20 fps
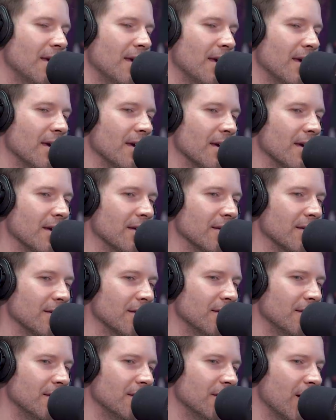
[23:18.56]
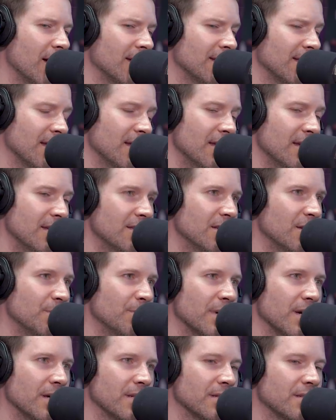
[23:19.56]
And, you know, I think he's the
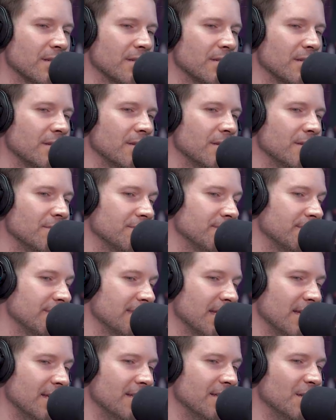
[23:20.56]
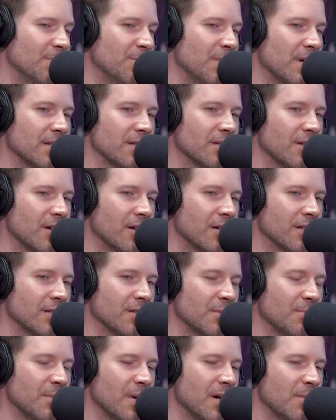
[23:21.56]
best, he's the best
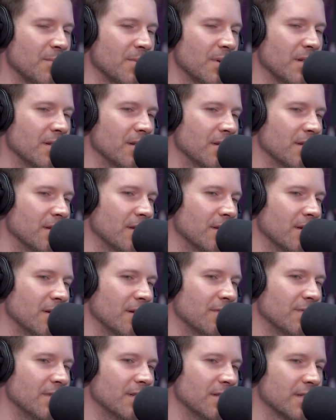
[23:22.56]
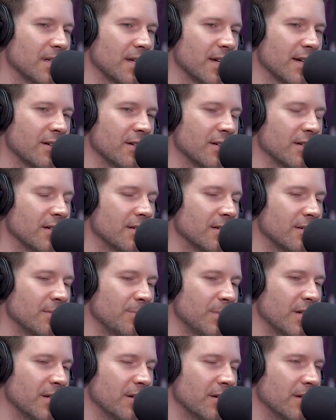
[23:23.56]
artist, in my opinion, of this era,
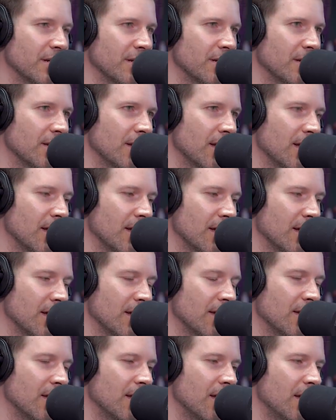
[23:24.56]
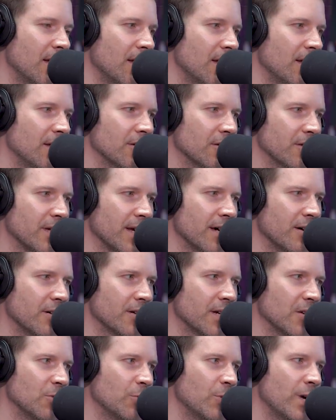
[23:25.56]
period. And, you know, the
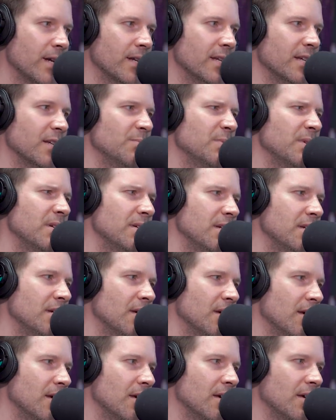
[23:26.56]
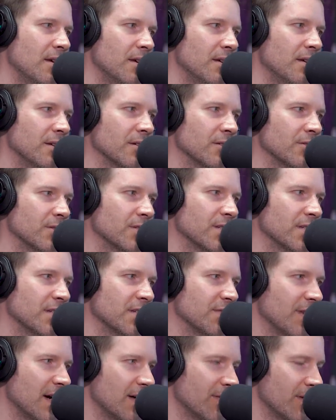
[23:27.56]
Hell Can Wait EP, you know,
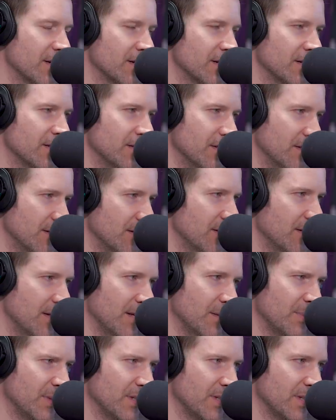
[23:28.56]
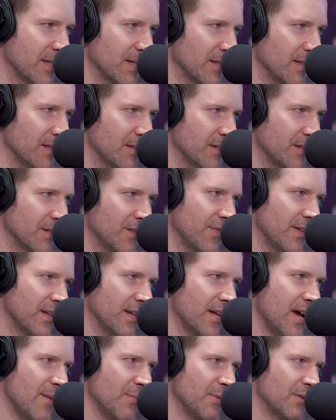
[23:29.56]
6500 in particular is
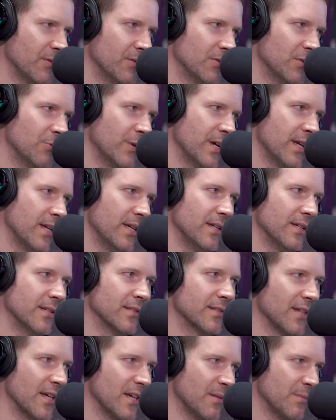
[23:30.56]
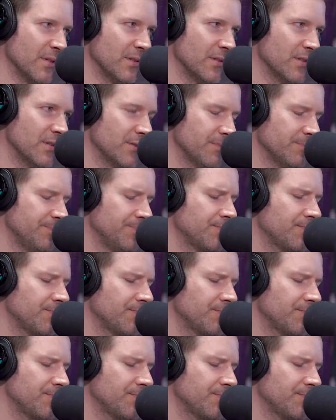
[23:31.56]
phenomenal. The way he examines